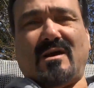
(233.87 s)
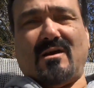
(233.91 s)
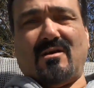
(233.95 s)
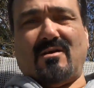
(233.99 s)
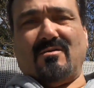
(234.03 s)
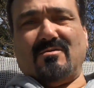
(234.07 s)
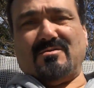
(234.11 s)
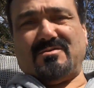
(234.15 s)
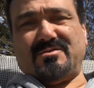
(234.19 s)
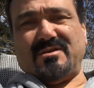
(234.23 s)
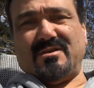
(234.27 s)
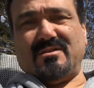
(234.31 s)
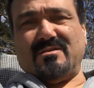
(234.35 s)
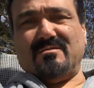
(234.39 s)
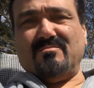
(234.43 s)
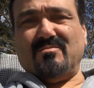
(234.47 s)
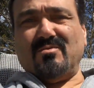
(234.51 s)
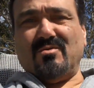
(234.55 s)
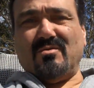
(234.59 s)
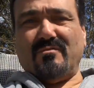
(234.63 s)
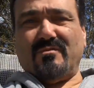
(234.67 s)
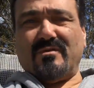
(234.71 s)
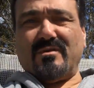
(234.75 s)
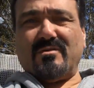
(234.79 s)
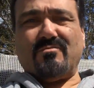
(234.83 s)
I'll go see the
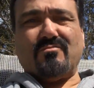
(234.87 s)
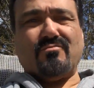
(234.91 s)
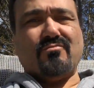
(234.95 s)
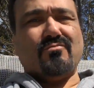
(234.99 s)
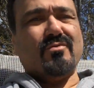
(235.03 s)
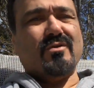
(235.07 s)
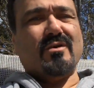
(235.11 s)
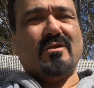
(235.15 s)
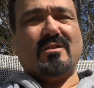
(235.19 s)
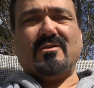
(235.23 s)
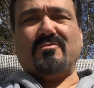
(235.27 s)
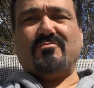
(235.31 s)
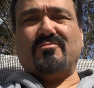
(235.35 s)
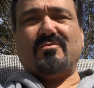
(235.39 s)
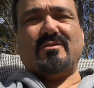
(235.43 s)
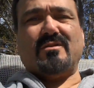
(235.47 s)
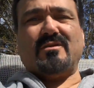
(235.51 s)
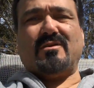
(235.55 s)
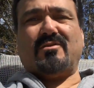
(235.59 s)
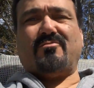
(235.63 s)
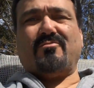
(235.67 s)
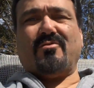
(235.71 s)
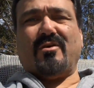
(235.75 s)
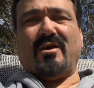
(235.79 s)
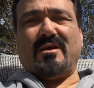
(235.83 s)
movie. Really,
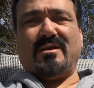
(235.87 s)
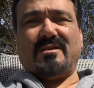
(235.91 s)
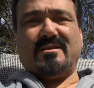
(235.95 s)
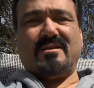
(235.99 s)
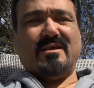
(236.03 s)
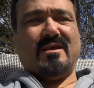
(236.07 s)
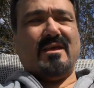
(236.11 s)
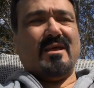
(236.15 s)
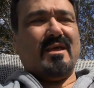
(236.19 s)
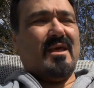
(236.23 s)
really great.